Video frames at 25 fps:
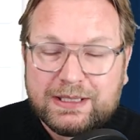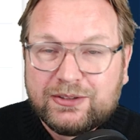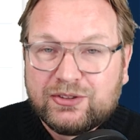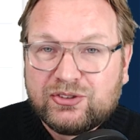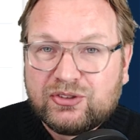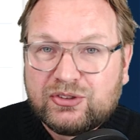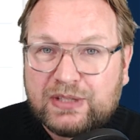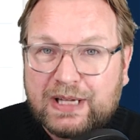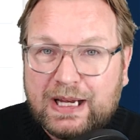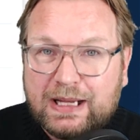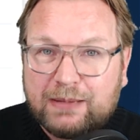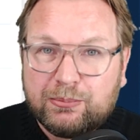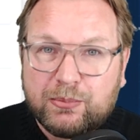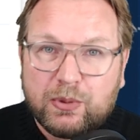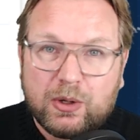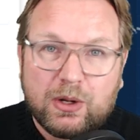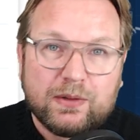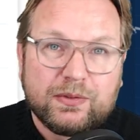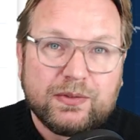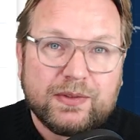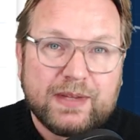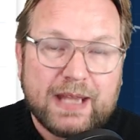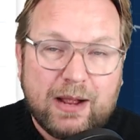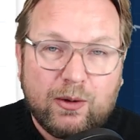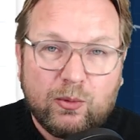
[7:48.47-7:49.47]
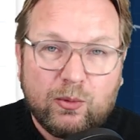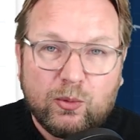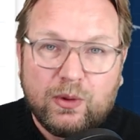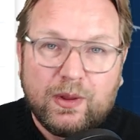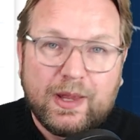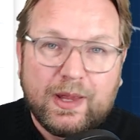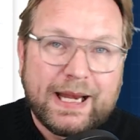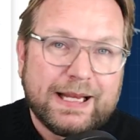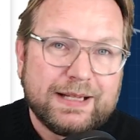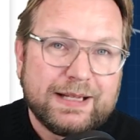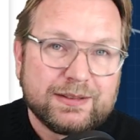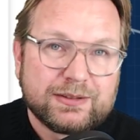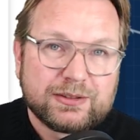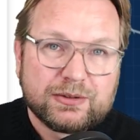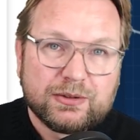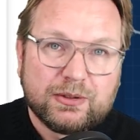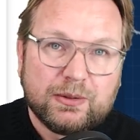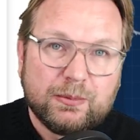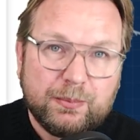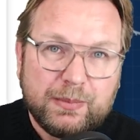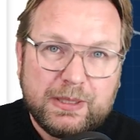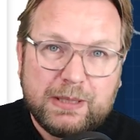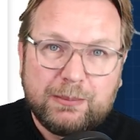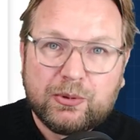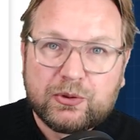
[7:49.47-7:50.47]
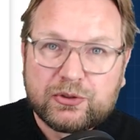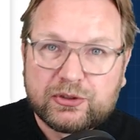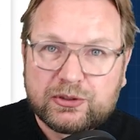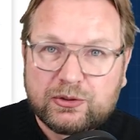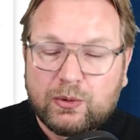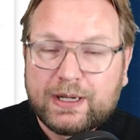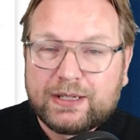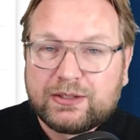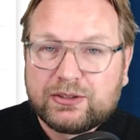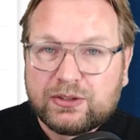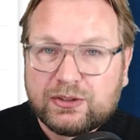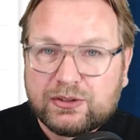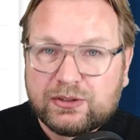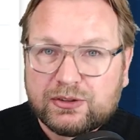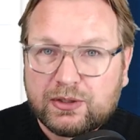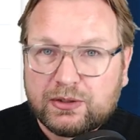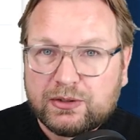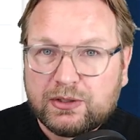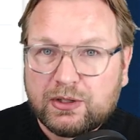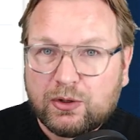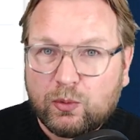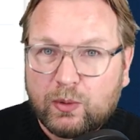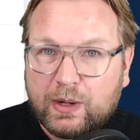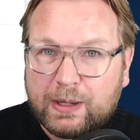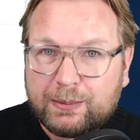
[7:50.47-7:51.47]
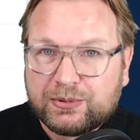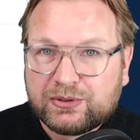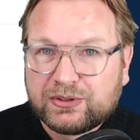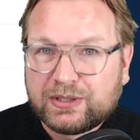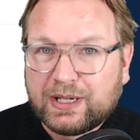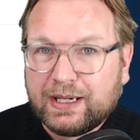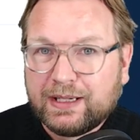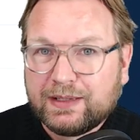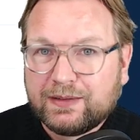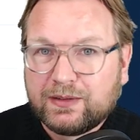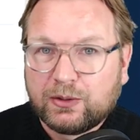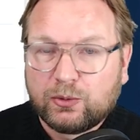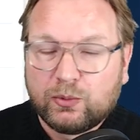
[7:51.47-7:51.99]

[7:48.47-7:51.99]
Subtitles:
chatbot that will answer people's questions on your website,